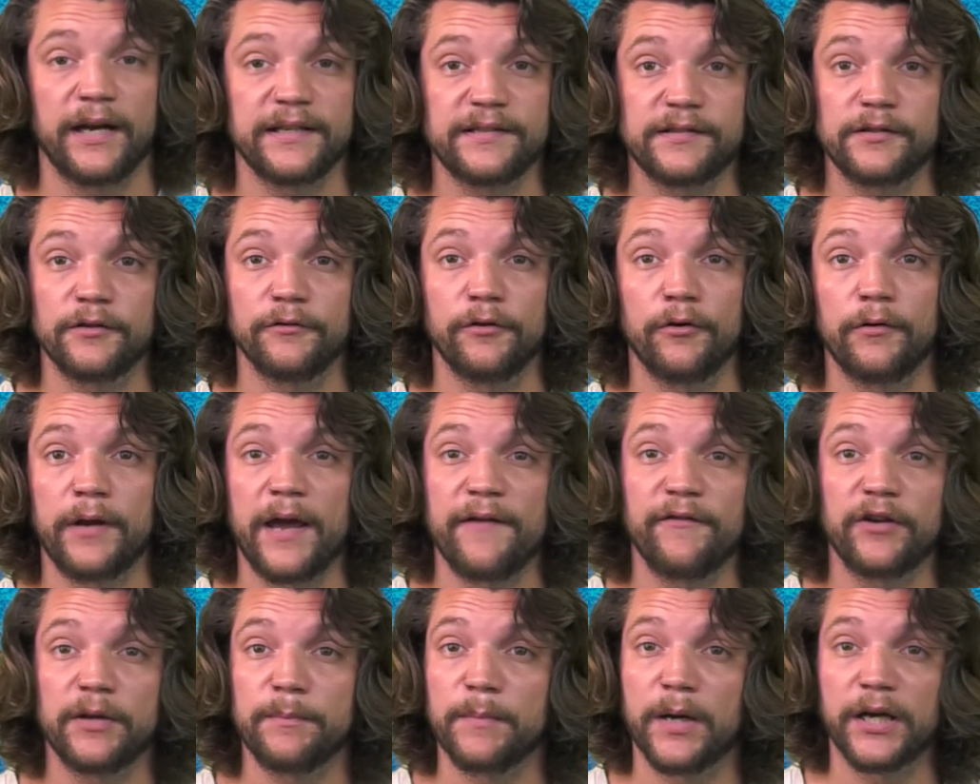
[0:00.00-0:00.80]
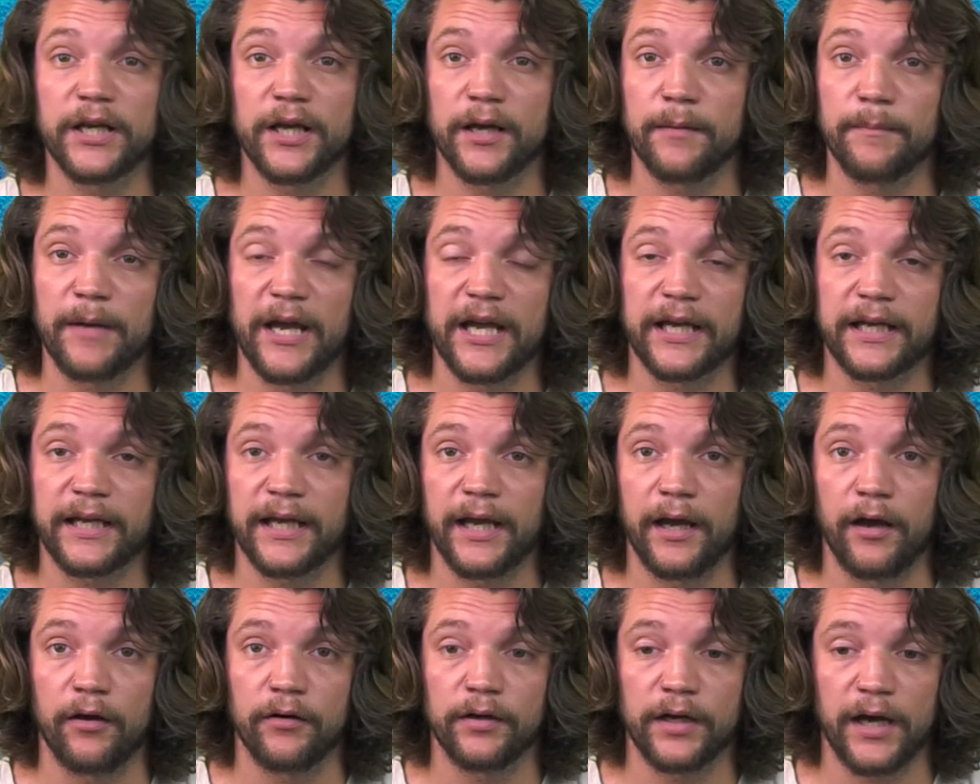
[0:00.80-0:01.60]
I still don't have any money on my
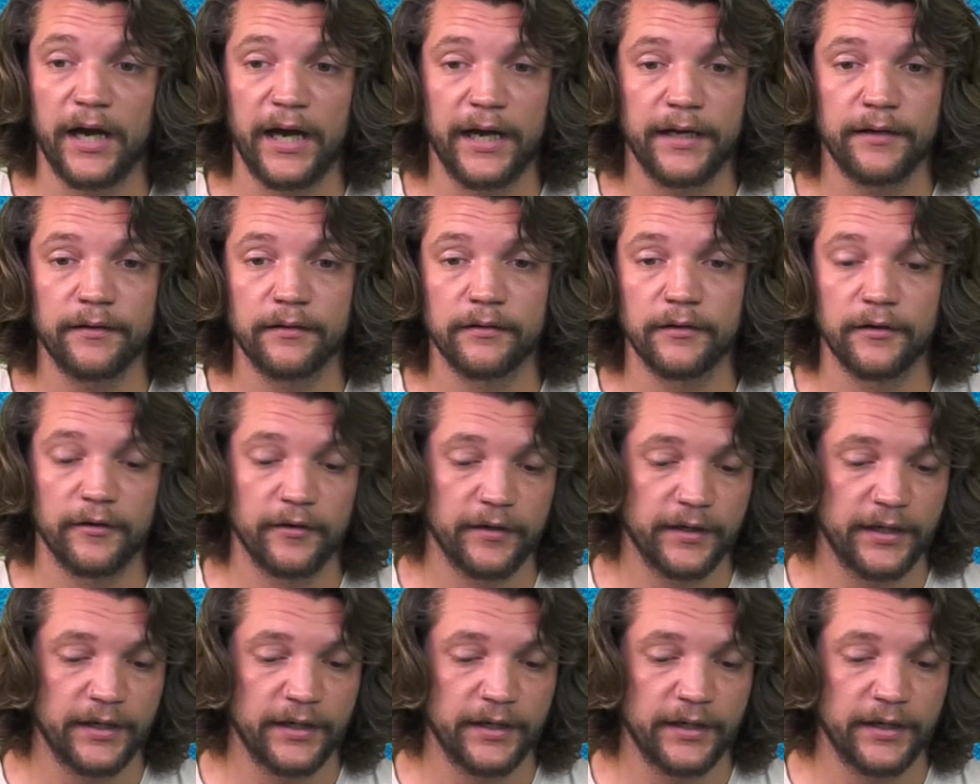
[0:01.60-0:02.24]
account, either